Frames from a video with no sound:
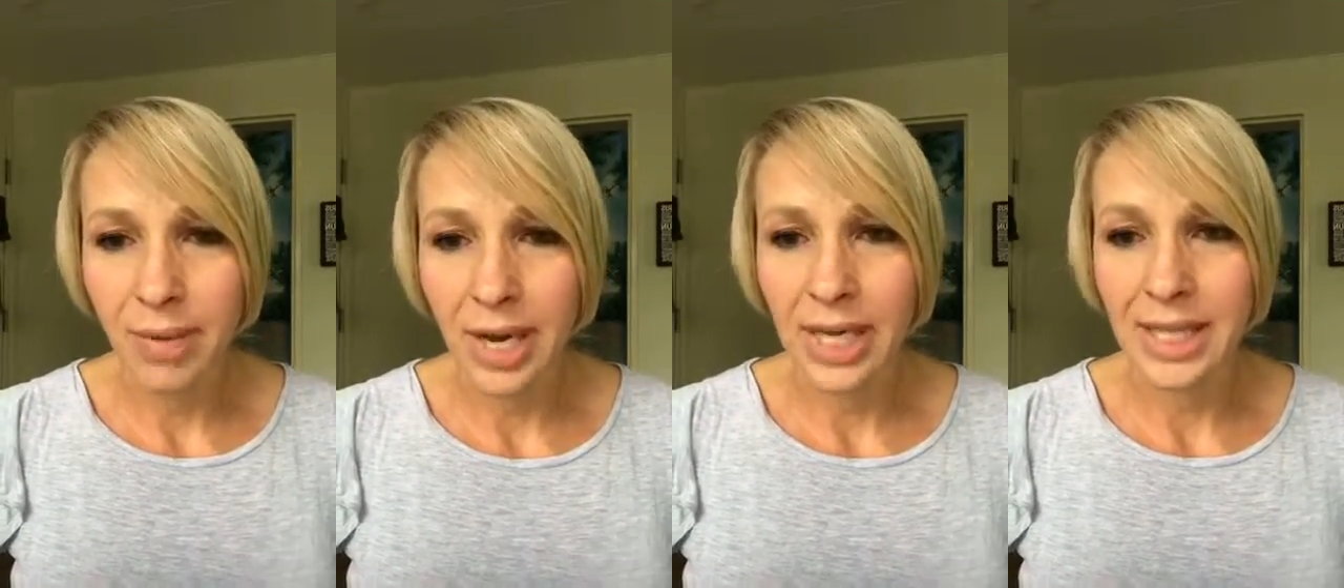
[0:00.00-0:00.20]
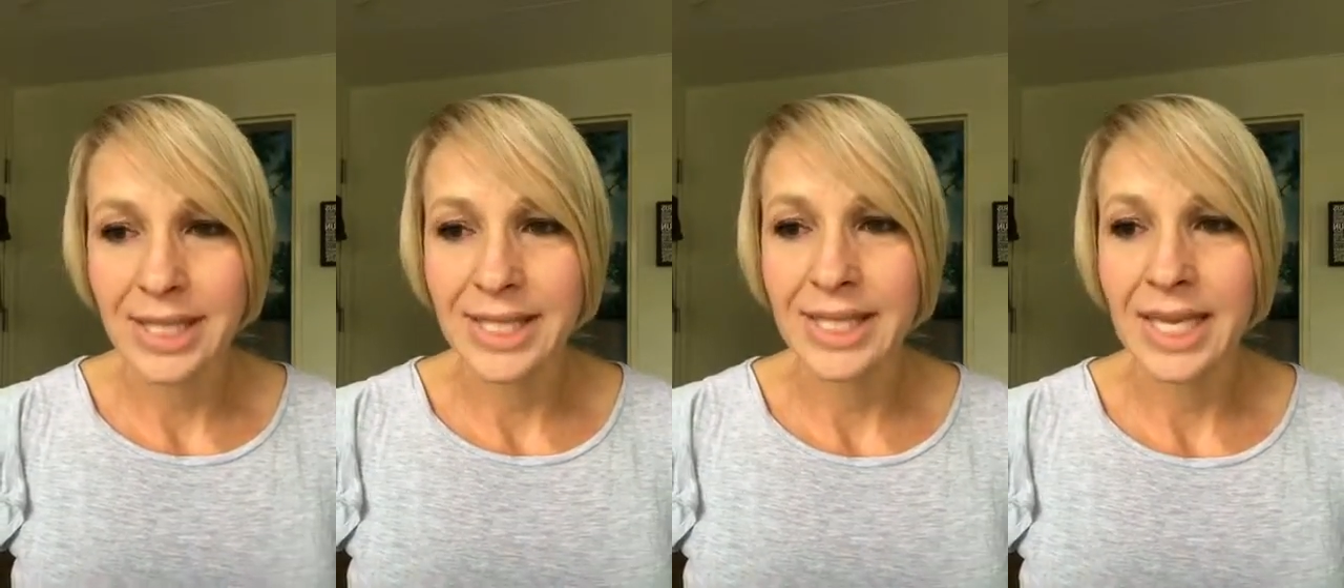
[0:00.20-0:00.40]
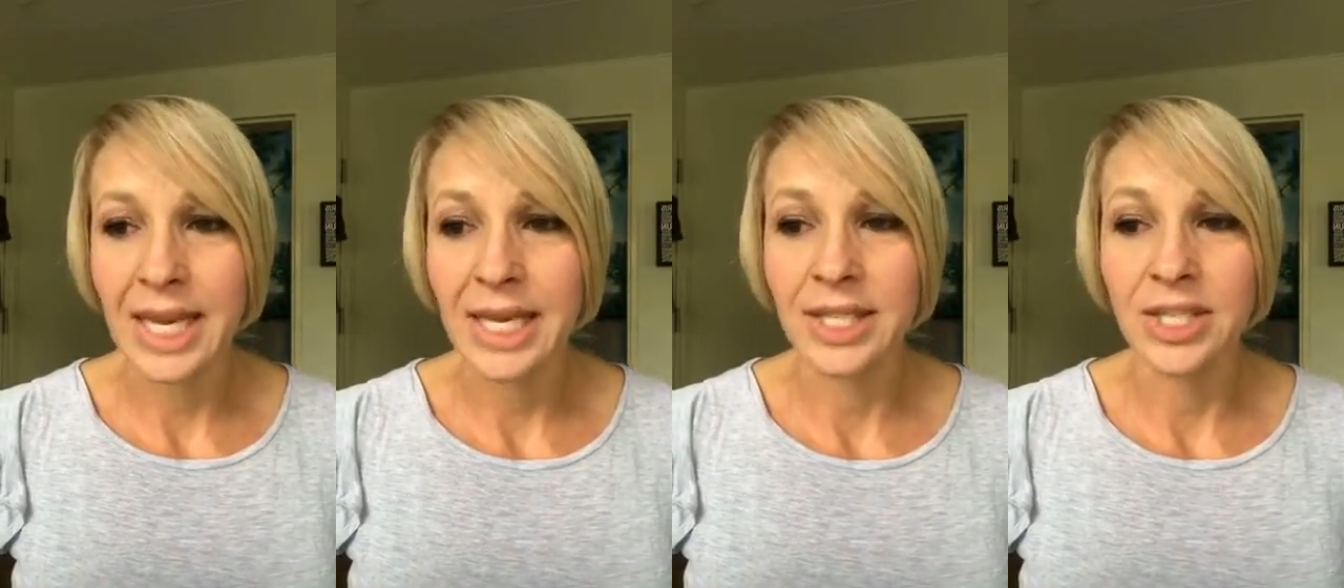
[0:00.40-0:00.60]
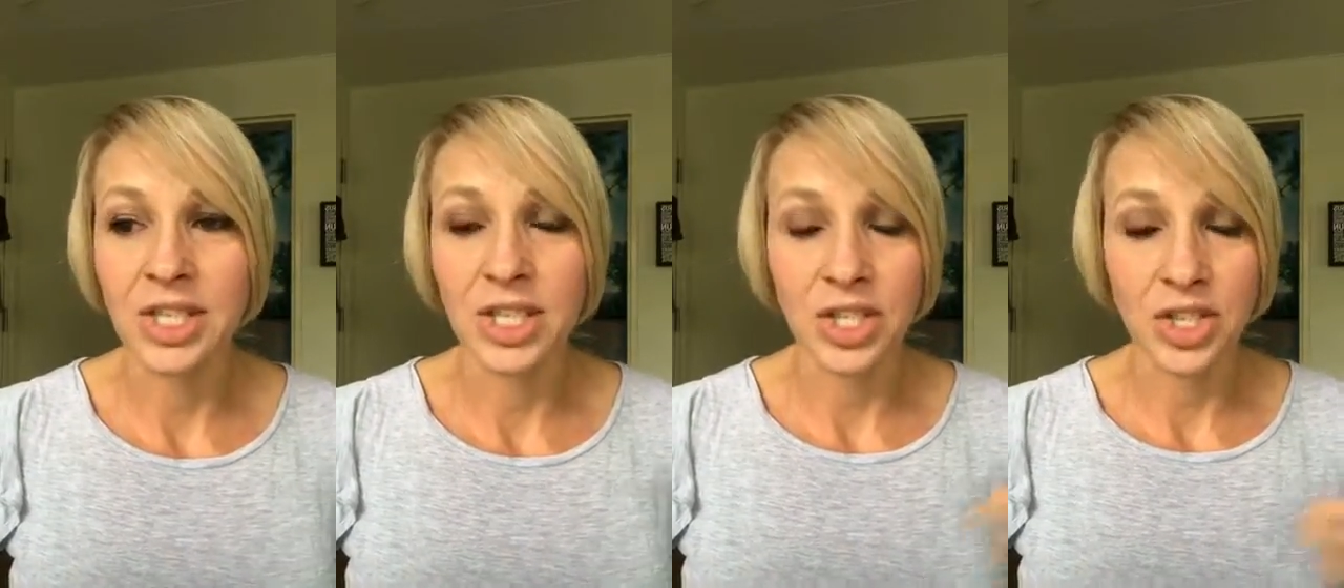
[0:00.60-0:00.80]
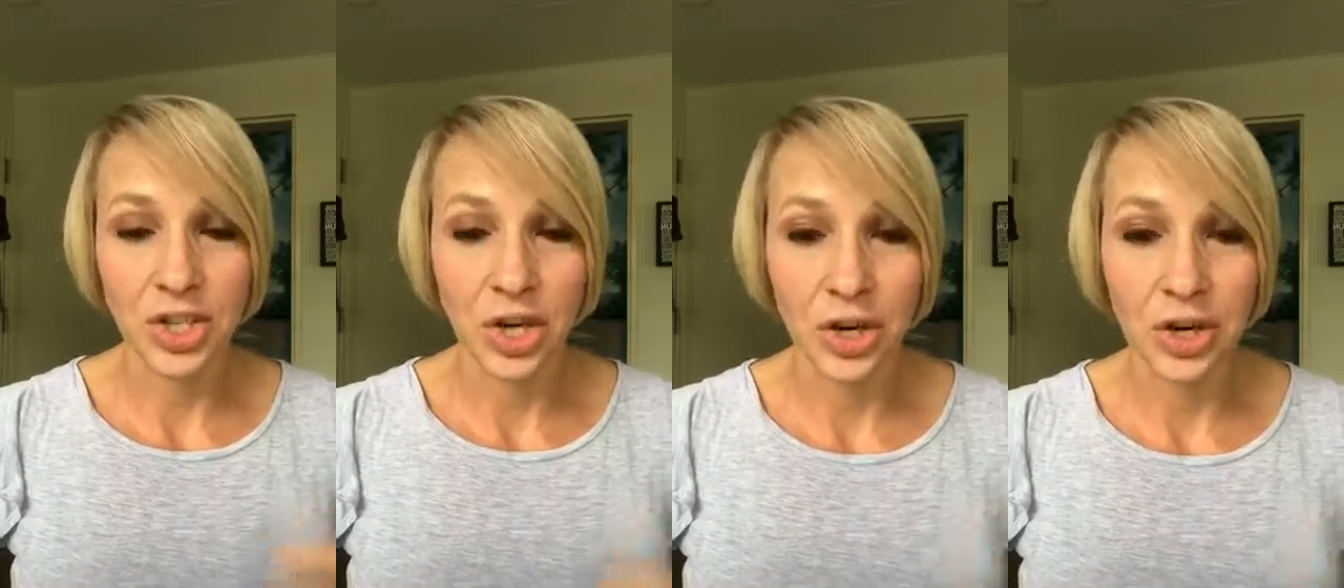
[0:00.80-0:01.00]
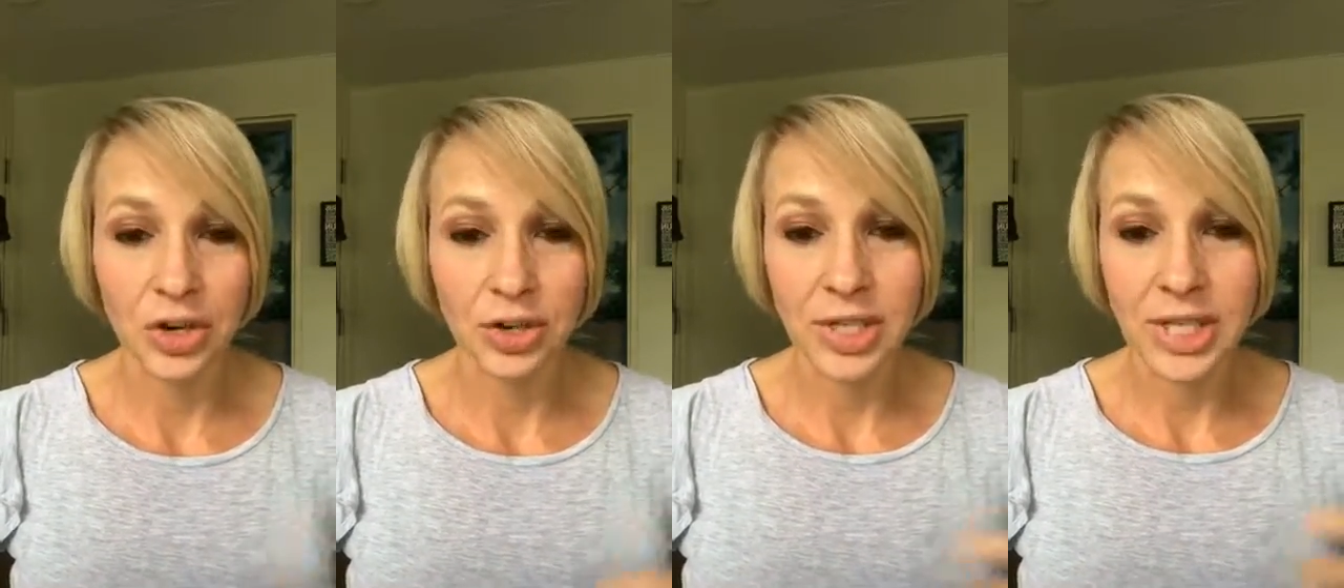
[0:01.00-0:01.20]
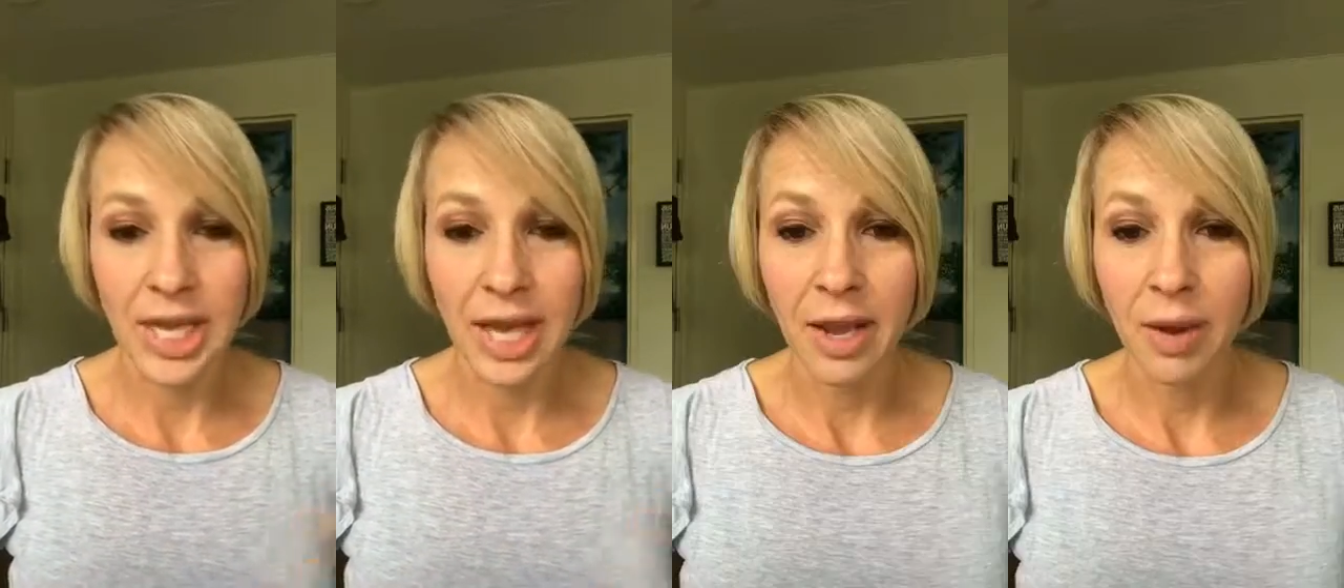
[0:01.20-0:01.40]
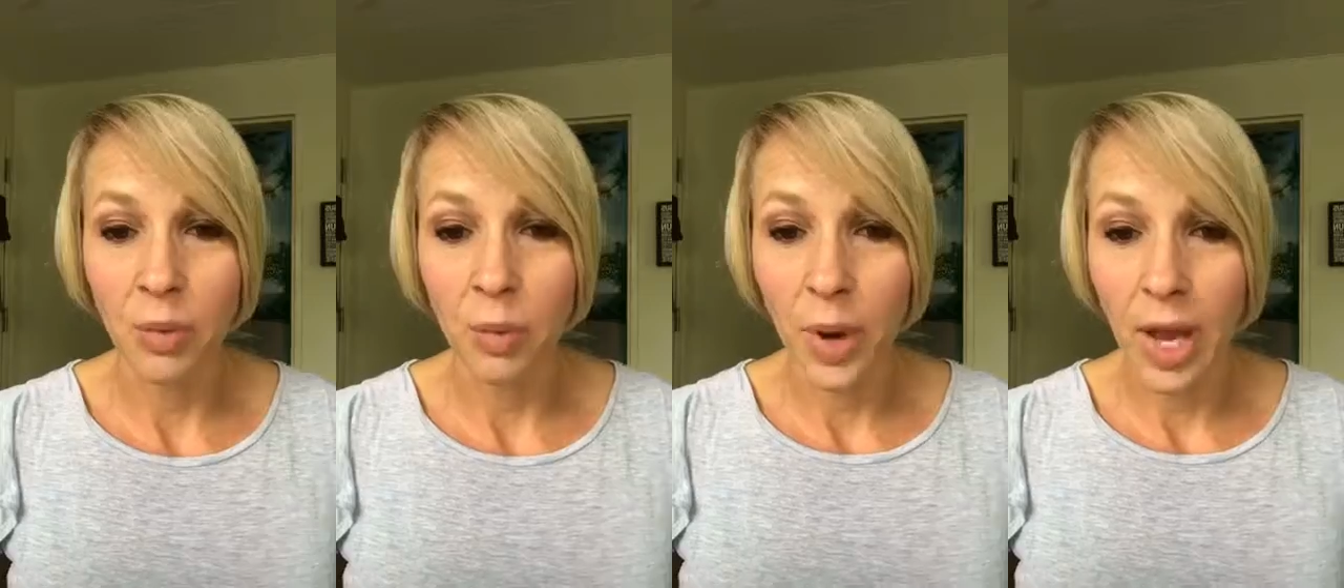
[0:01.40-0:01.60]
mindset to start your
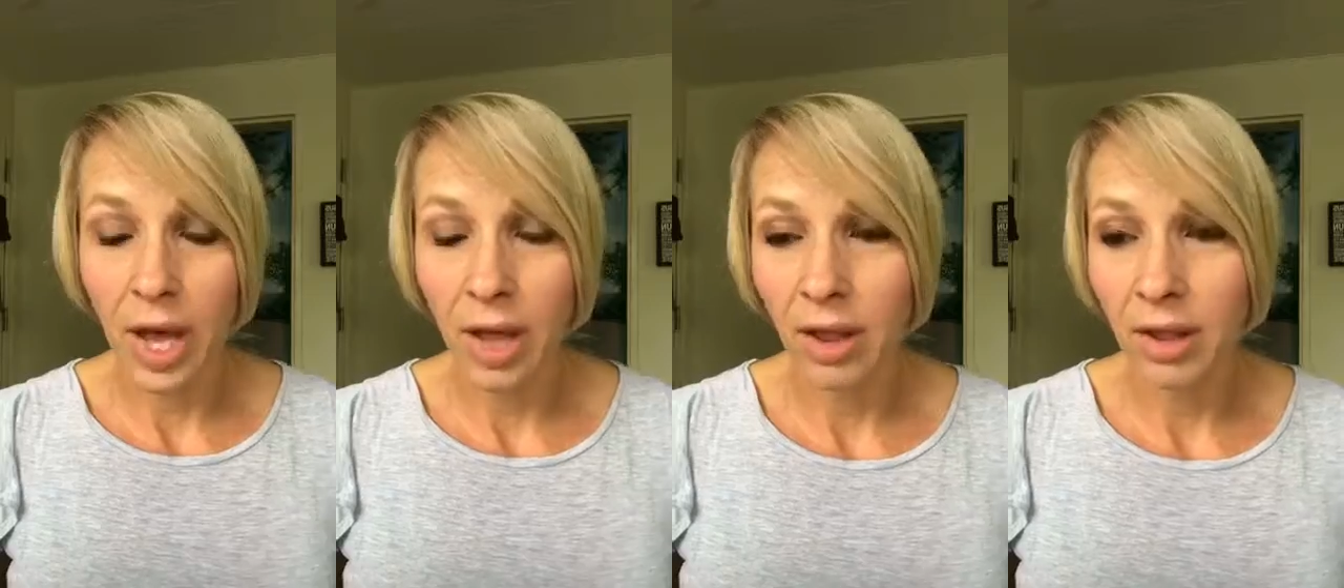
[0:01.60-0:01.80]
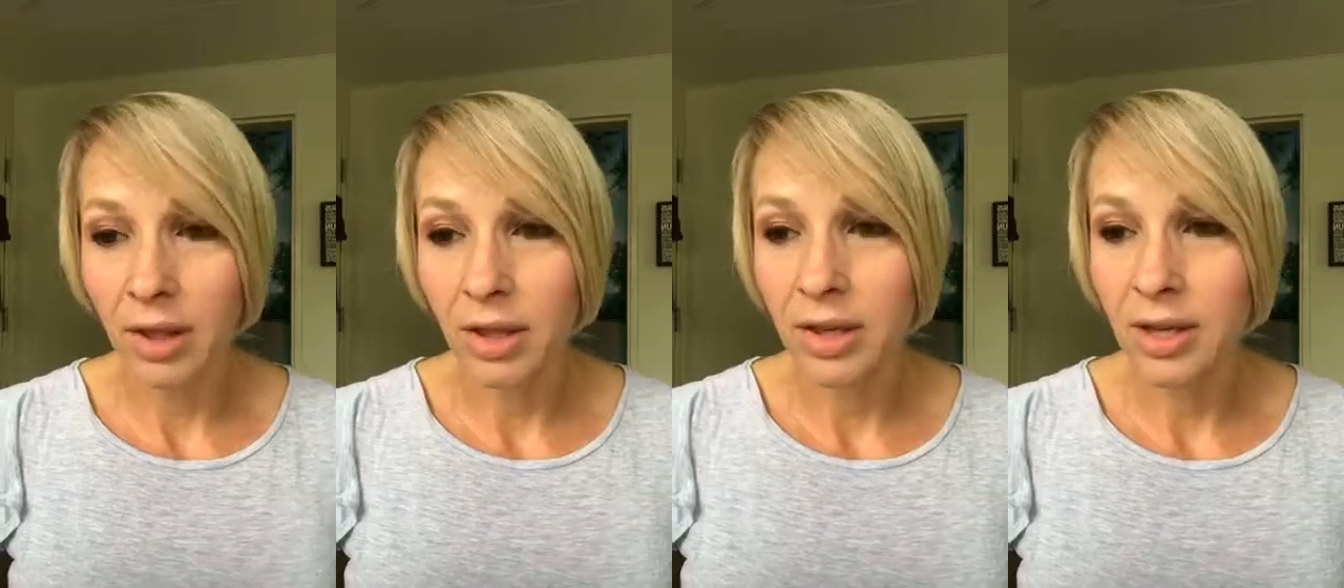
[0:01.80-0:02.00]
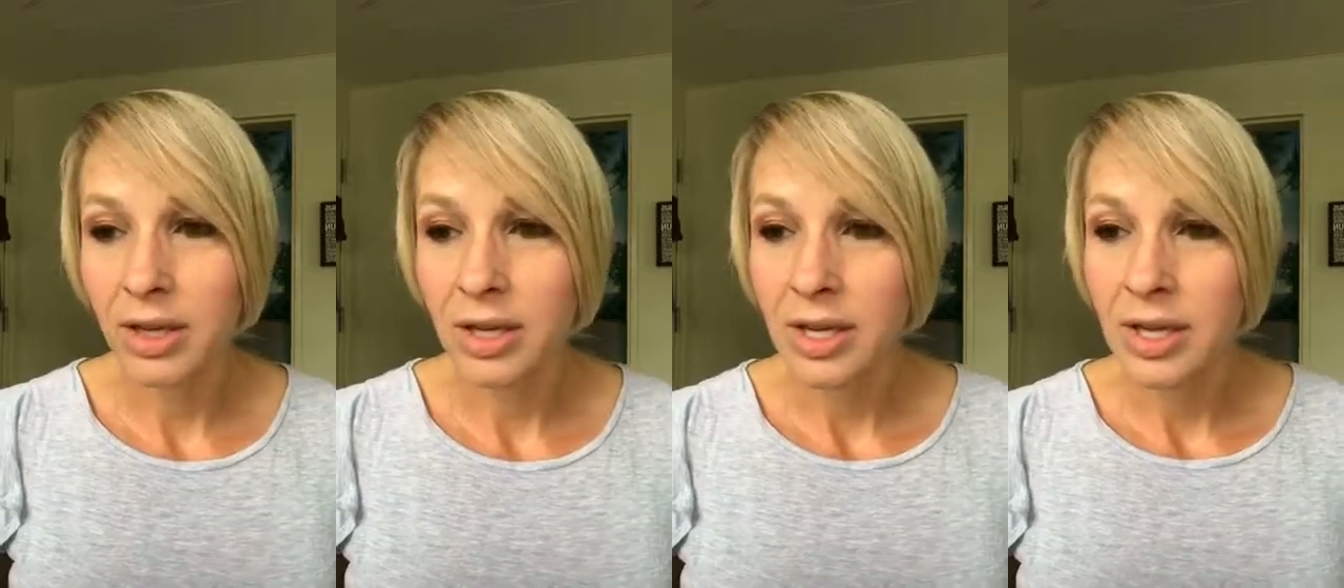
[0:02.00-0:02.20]
day well.